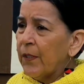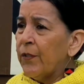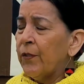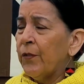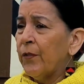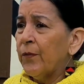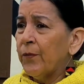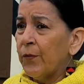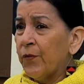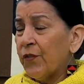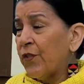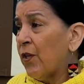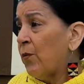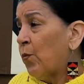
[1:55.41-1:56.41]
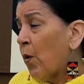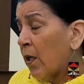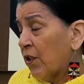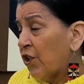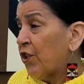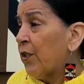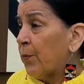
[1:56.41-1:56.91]
who
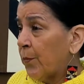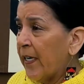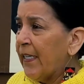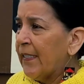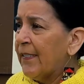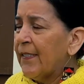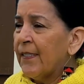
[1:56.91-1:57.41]
watched it race.